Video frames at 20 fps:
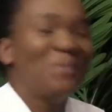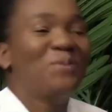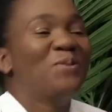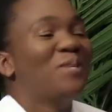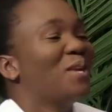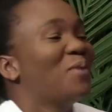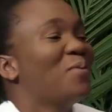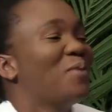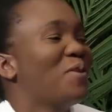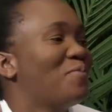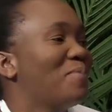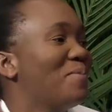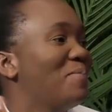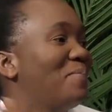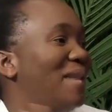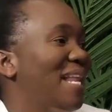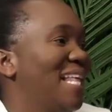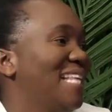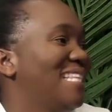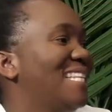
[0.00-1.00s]
Today we have been
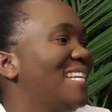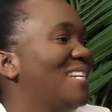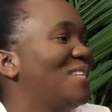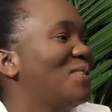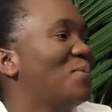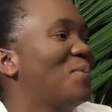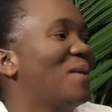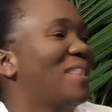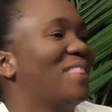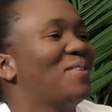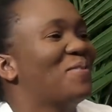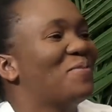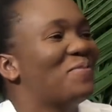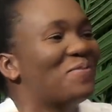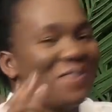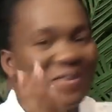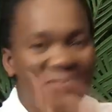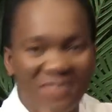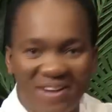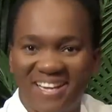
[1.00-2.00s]
blessed with your
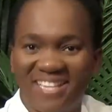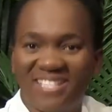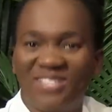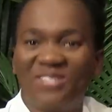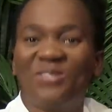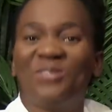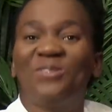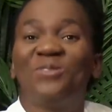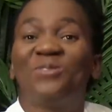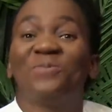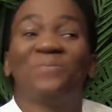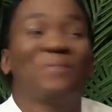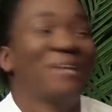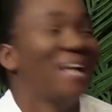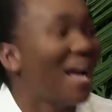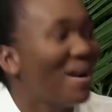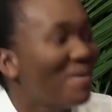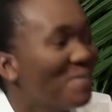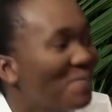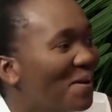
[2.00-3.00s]
favorite YouTube
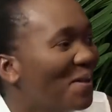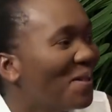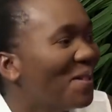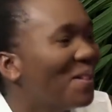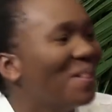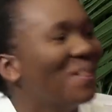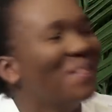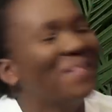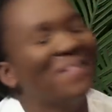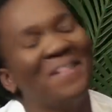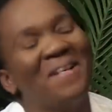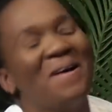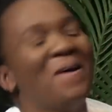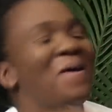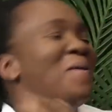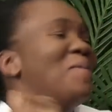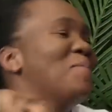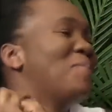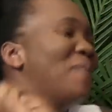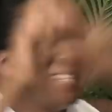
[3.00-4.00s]
couple,
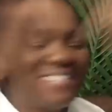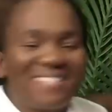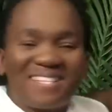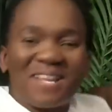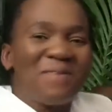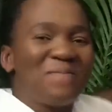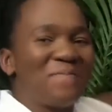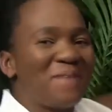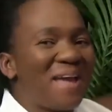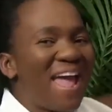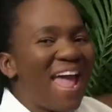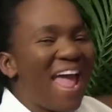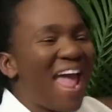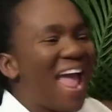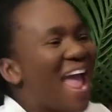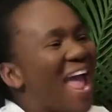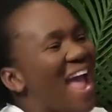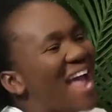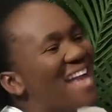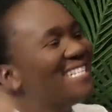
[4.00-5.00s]
Pastor Bae
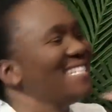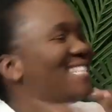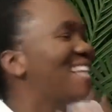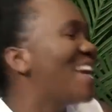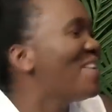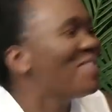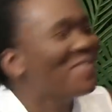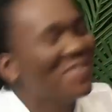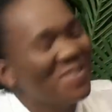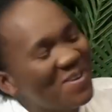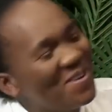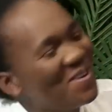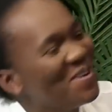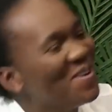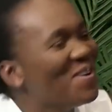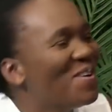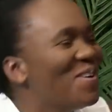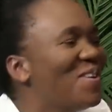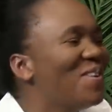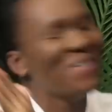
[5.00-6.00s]
and
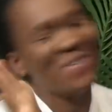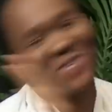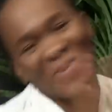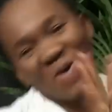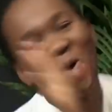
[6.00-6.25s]
Ndivhu.